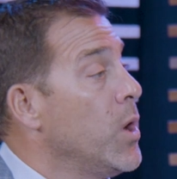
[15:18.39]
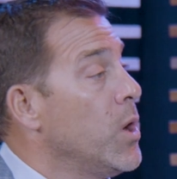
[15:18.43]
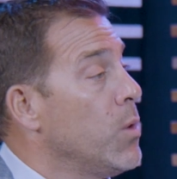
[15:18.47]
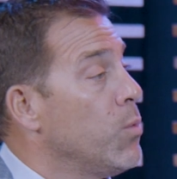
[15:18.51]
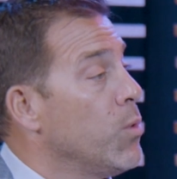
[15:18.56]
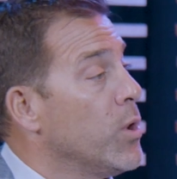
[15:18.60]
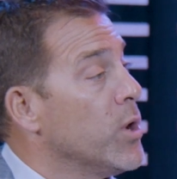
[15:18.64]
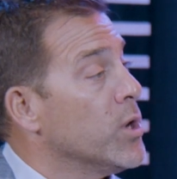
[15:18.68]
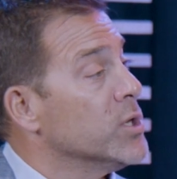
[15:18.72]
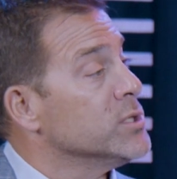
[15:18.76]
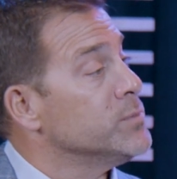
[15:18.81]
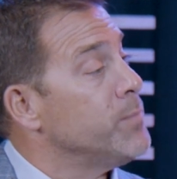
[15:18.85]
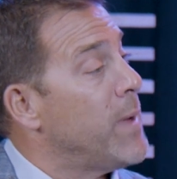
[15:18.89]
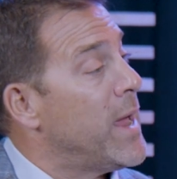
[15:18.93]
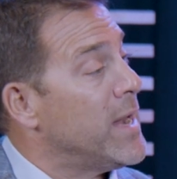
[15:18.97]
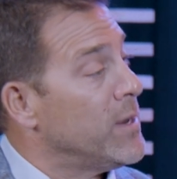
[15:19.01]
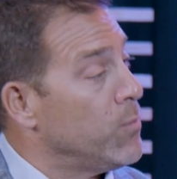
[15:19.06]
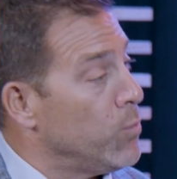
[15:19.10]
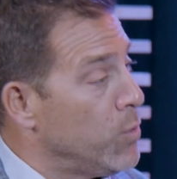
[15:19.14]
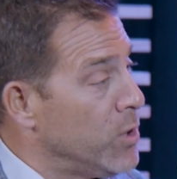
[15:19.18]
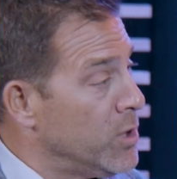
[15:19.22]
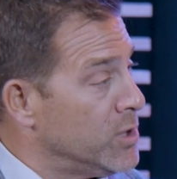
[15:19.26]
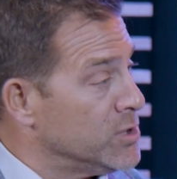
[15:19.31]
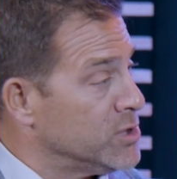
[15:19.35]
Whereas
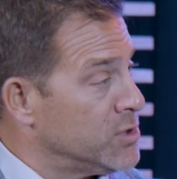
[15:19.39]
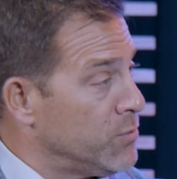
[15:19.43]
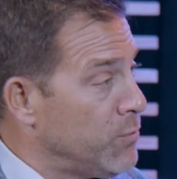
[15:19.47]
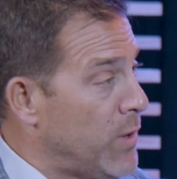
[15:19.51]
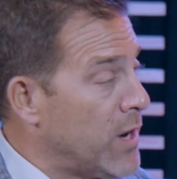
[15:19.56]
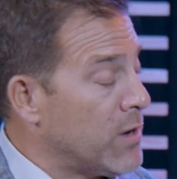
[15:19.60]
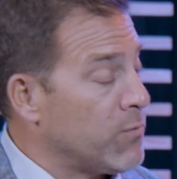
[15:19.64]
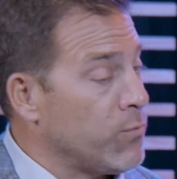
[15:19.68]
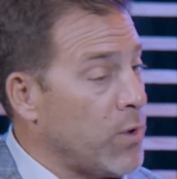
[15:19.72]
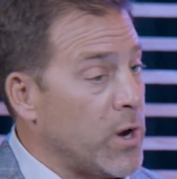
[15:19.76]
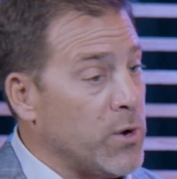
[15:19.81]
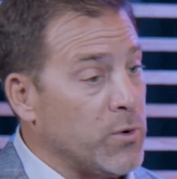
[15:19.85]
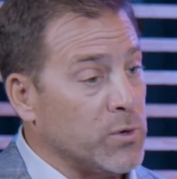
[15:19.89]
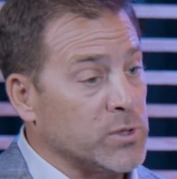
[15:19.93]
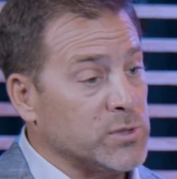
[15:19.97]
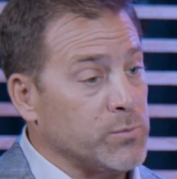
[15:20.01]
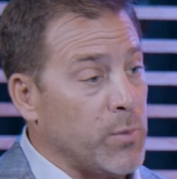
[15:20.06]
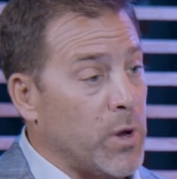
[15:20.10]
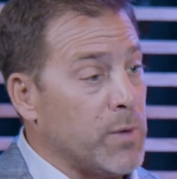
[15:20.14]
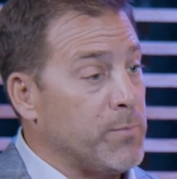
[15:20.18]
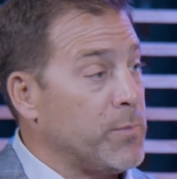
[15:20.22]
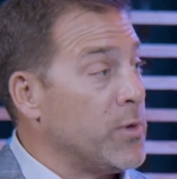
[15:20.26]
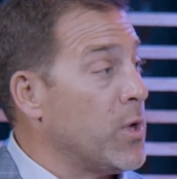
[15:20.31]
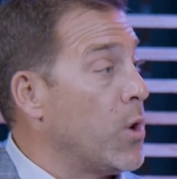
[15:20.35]
direct writers
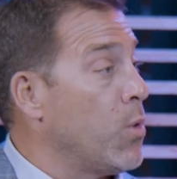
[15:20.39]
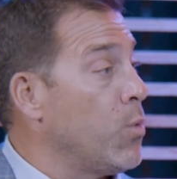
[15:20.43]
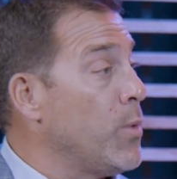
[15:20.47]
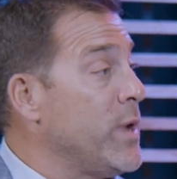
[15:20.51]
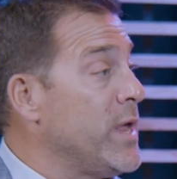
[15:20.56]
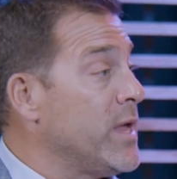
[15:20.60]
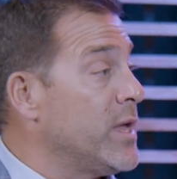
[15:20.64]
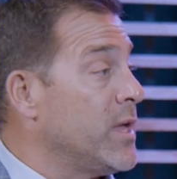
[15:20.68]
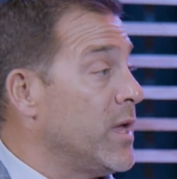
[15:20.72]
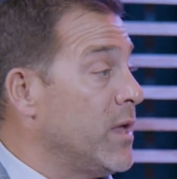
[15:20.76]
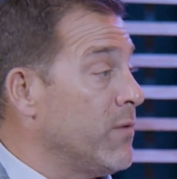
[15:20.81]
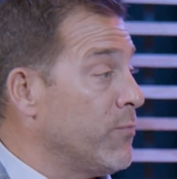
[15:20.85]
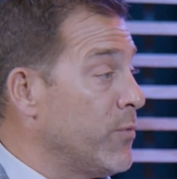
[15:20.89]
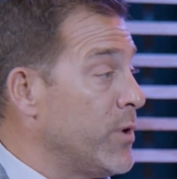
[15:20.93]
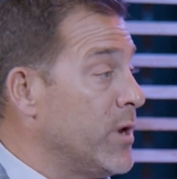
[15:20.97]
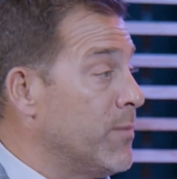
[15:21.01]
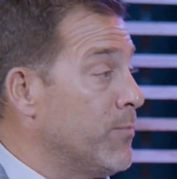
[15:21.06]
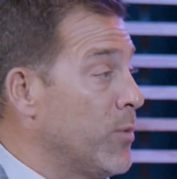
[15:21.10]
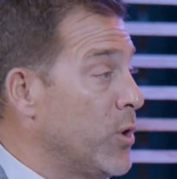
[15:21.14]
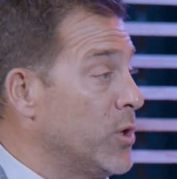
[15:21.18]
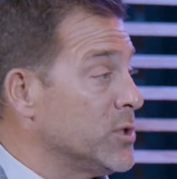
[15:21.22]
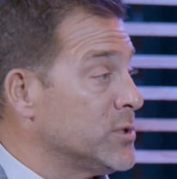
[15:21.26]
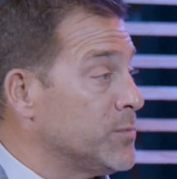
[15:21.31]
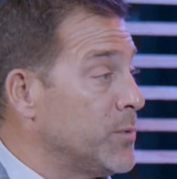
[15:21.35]
might be a week in
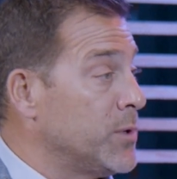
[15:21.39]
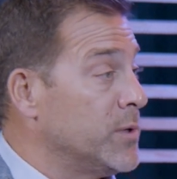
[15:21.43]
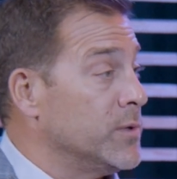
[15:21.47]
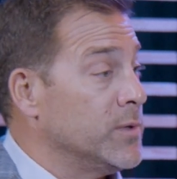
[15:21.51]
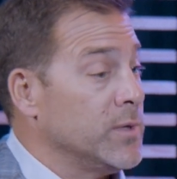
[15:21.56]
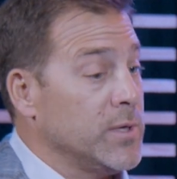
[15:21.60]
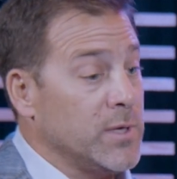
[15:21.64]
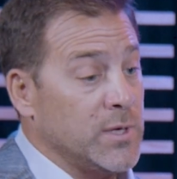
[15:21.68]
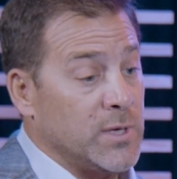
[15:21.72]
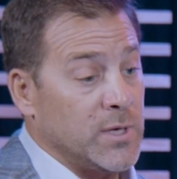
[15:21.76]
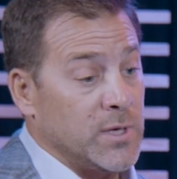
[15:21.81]
reimbursement,